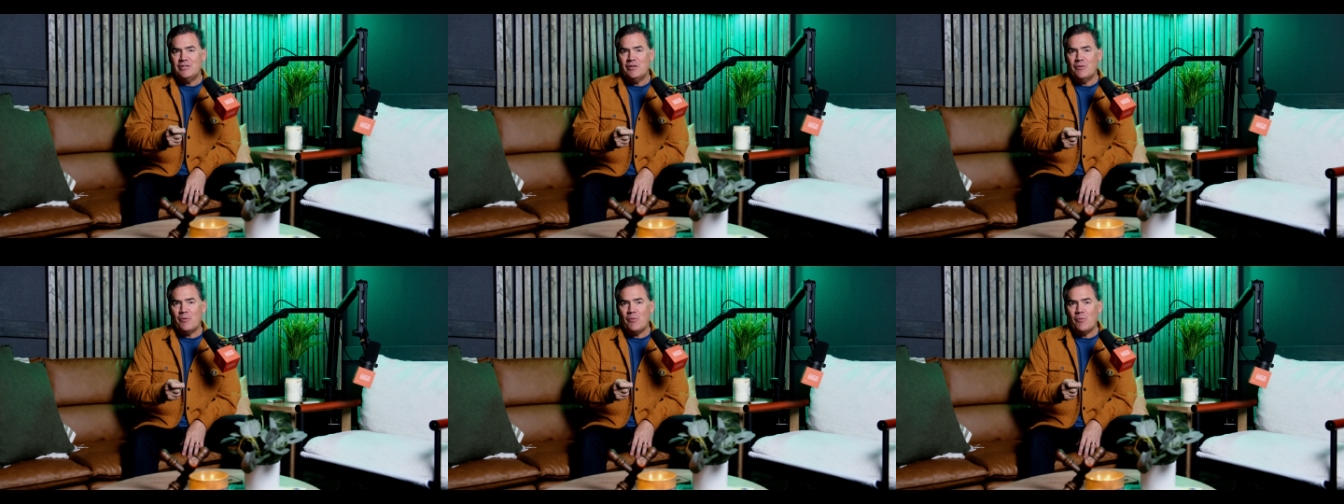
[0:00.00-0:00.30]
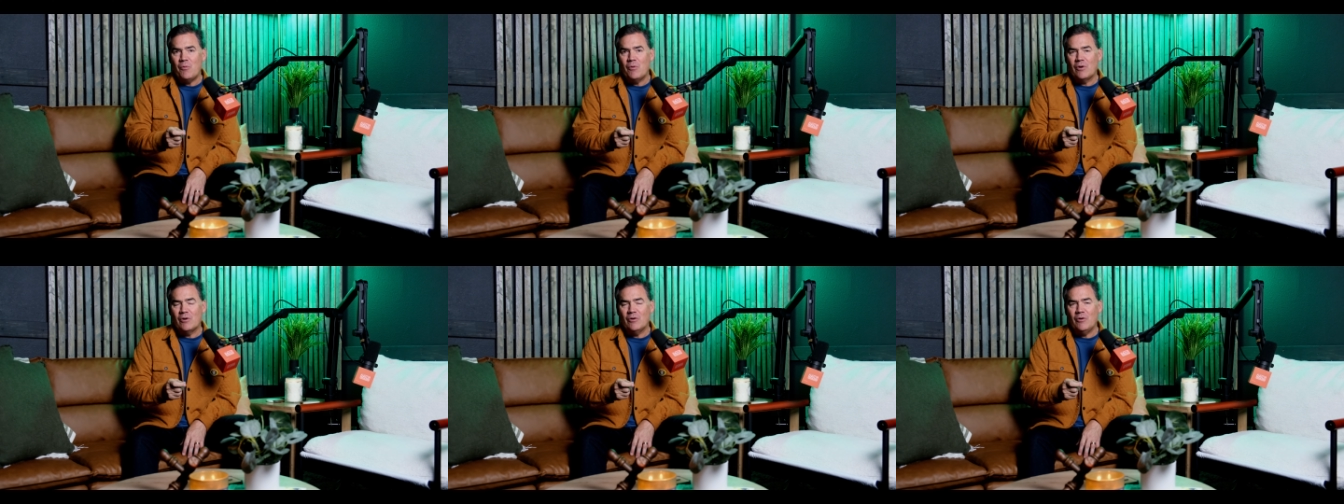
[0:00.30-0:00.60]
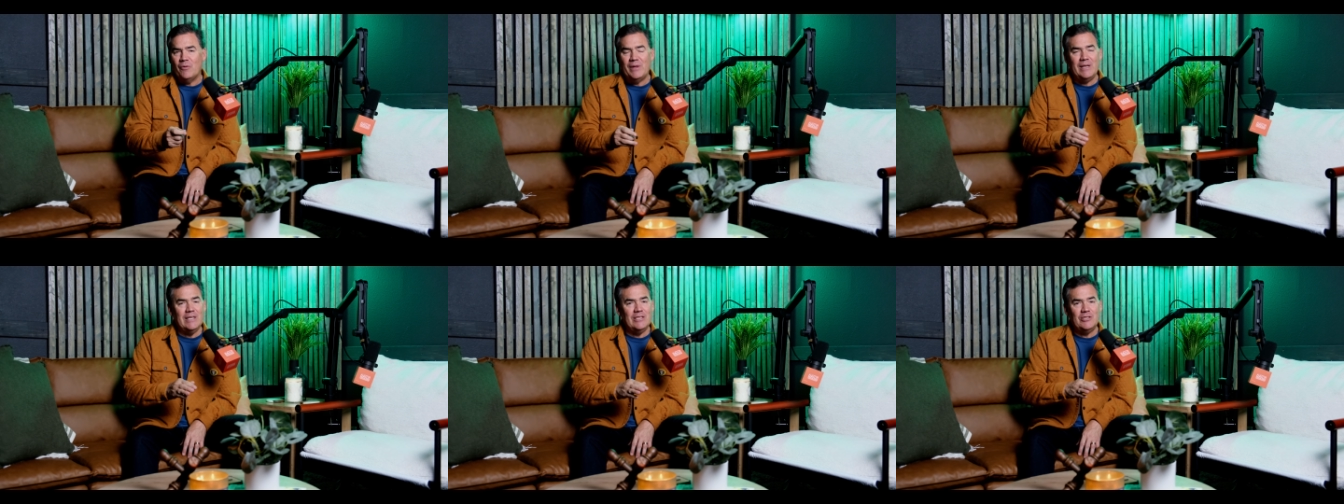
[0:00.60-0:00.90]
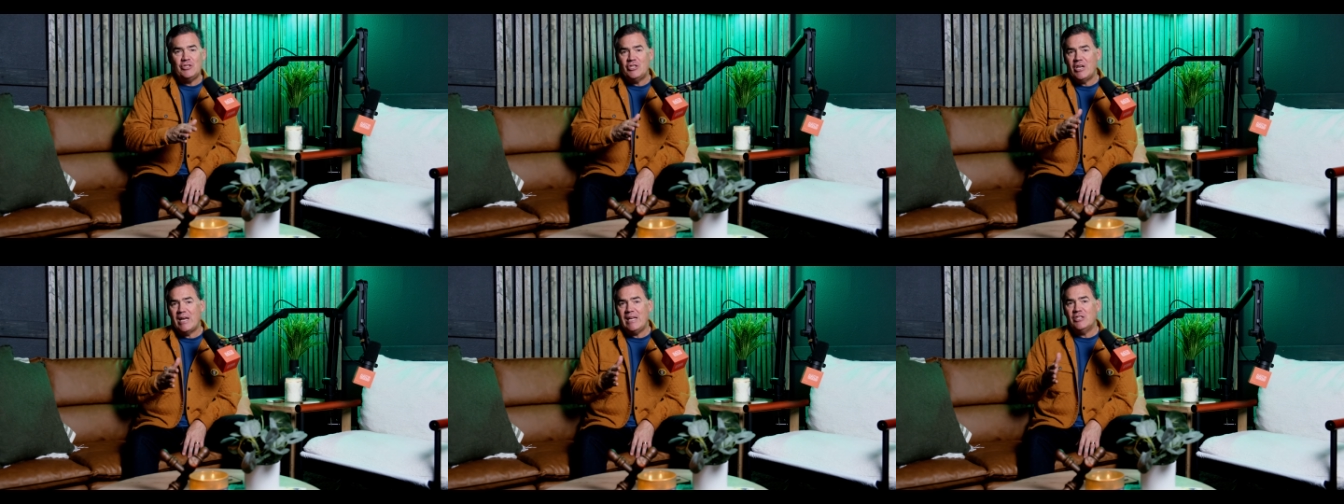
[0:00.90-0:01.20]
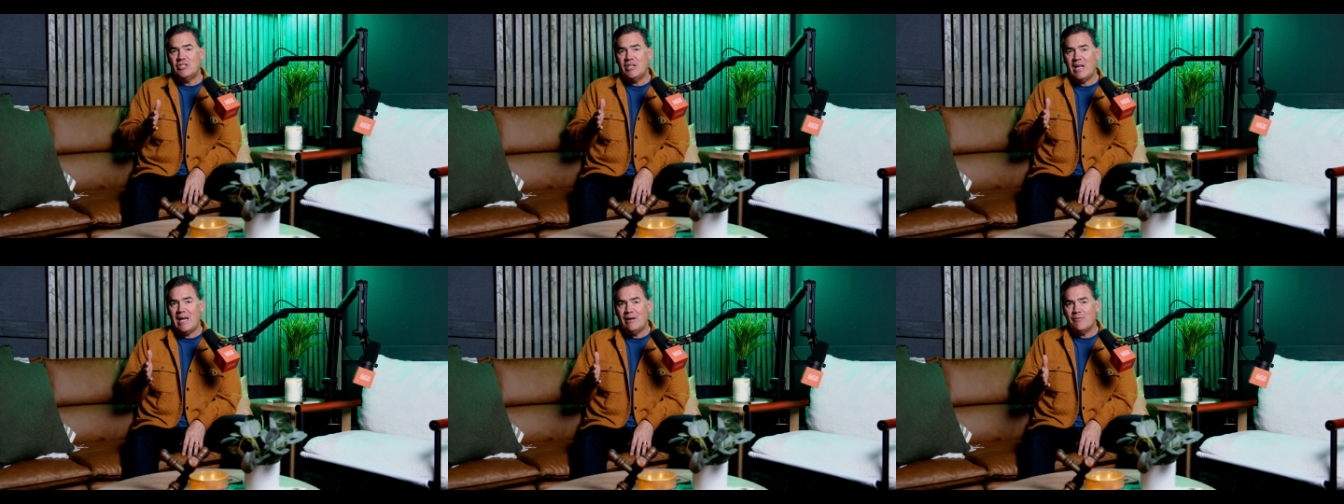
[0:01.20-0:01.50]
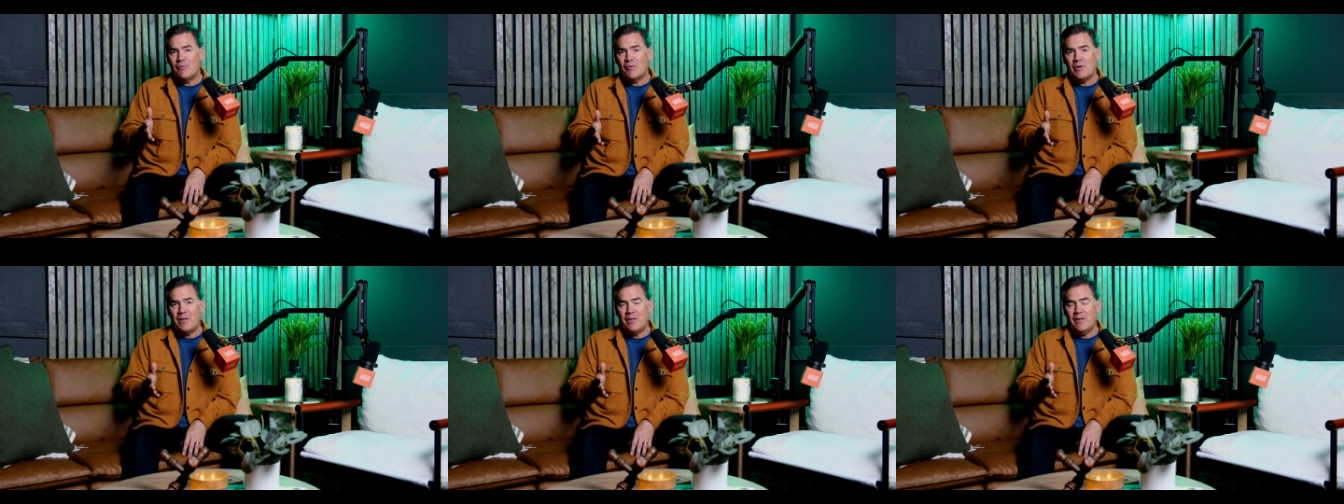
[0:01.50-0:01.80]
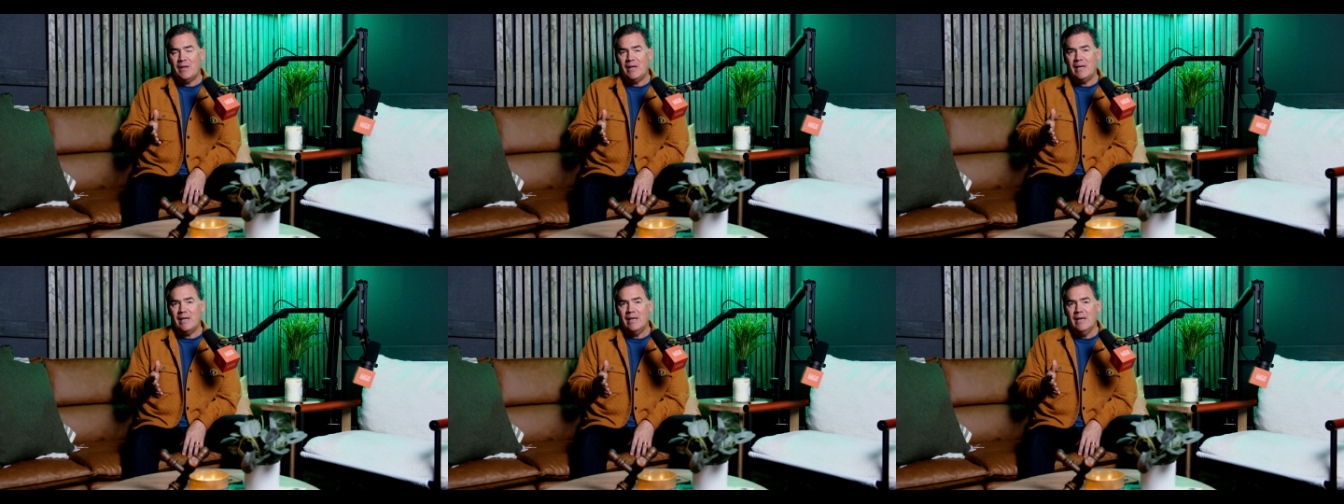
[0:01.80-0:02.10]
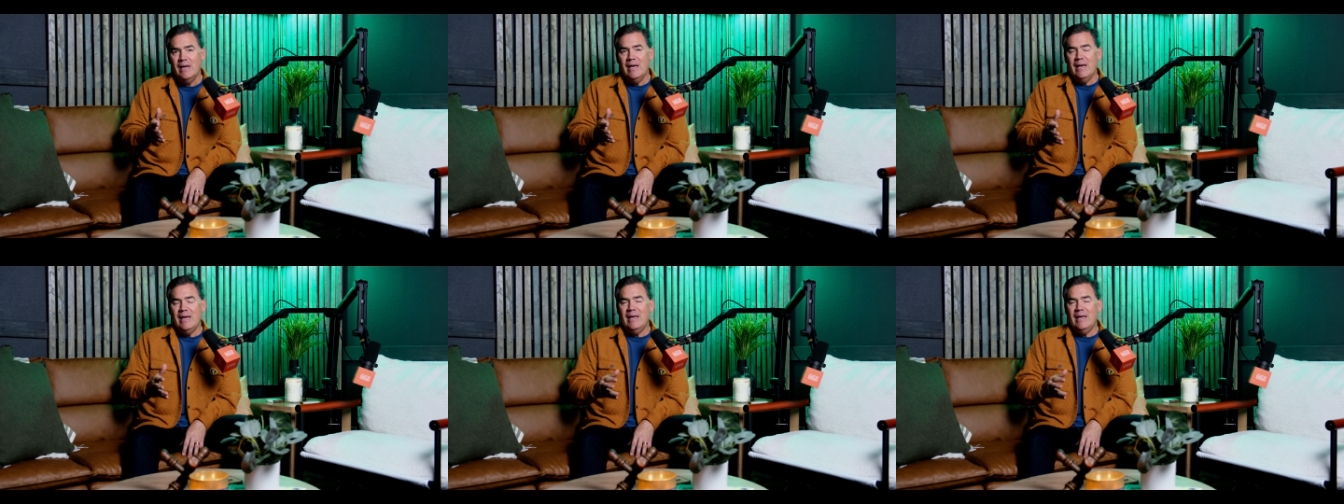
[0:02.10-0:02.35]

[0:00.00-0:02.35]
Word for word: to the world that has changed everything